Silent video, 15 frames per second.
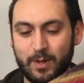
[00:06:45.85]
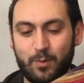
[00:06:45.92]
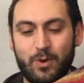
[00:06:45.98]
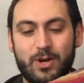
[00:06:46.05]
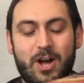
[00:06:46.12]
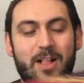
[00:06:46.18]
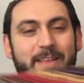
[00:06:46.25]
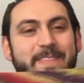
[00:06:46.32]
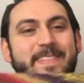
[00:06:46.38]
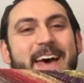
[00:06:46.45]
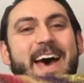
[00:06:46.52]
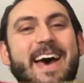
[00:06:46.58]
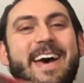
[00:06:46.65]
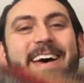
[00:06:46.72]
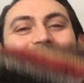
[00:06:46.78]
We'll call it
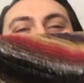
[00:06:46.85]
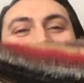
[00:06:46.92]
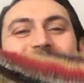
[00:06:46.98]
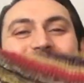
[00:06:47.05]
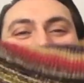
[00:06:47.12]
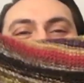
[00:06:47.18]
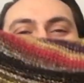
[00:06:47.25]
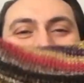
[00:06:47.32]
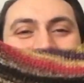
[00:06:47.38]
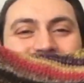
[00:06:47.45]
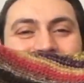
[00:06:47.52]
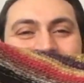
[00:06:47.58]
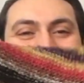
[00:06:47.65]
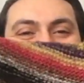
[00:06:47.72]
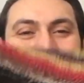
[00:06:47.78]
that.
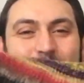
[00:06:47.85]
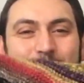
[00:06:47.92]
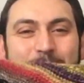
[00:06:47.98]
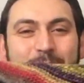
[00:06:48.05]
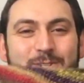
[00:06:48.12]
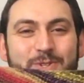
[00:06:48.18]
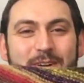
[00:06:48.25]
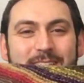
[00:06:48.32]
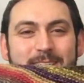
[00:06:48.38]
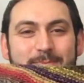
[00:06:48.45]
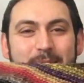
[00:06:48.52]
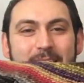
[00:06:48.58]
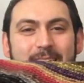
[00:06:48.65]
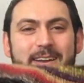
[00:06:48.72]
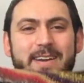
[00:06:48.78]
And I hope you enjoy this
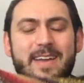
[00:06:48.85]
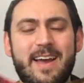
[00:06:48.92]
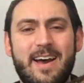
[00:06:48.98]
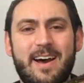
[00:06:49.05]
pattern.